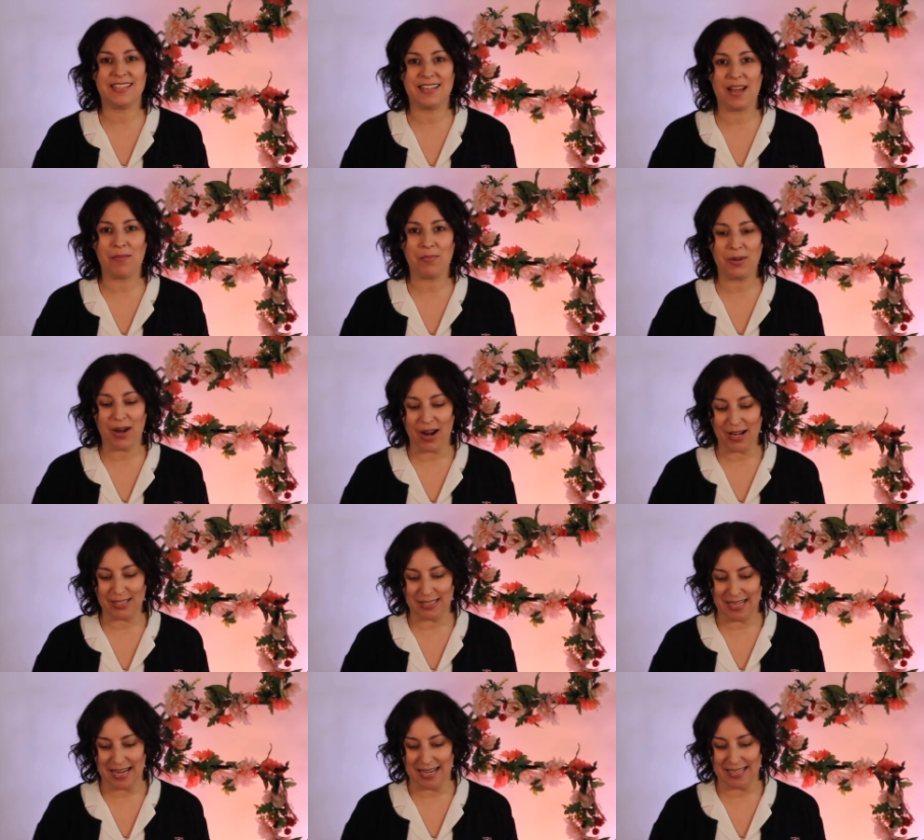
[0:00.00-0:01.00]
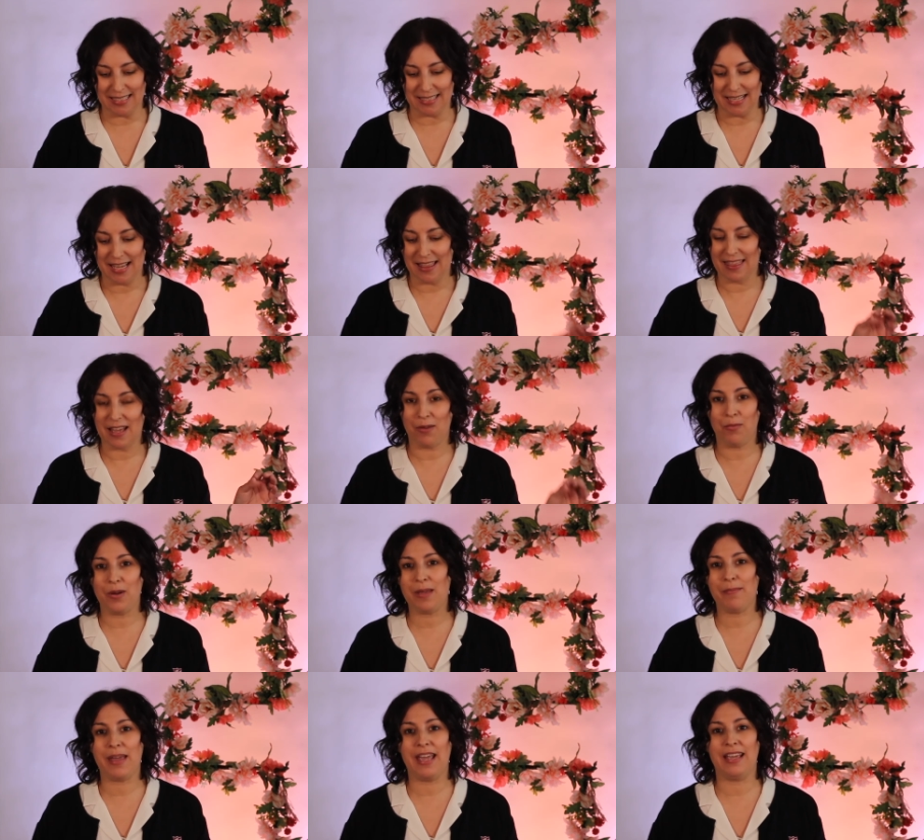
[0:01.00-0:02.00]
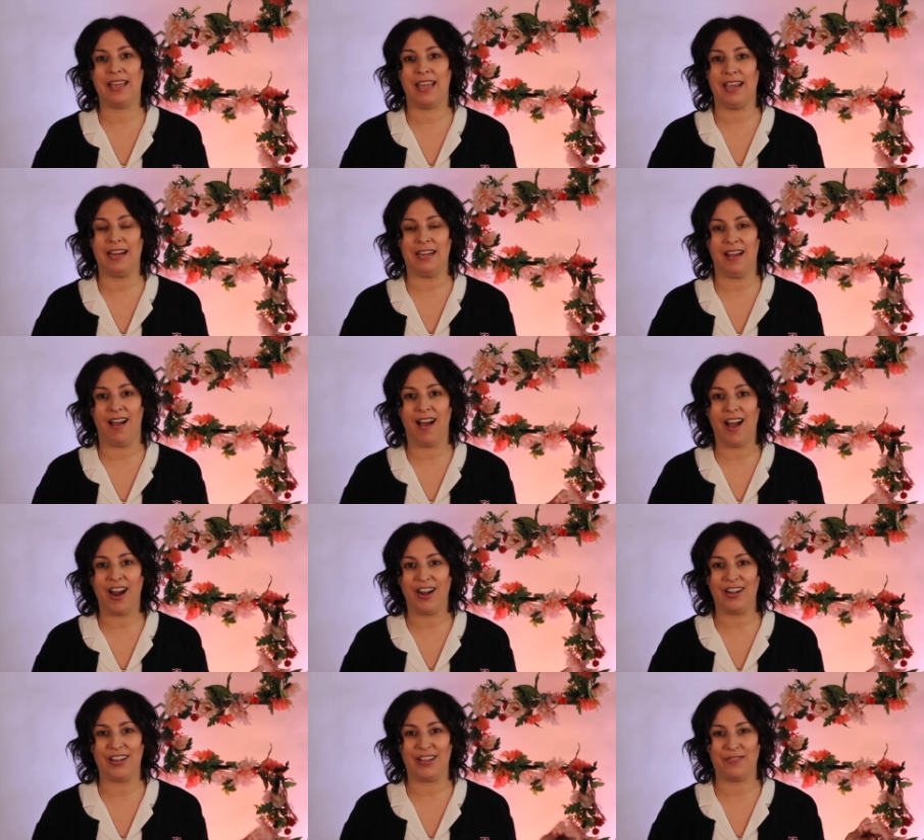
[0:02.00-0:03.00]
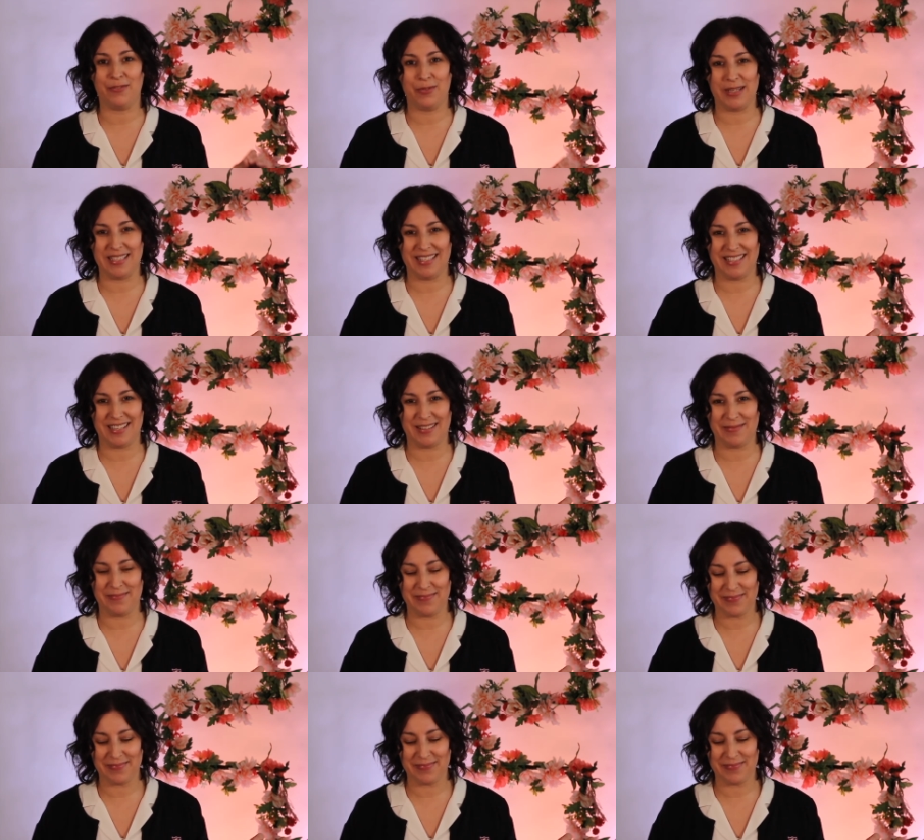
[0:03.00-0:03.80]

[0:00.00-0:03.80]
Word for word: to number our days that we may gain a heart of wisdom.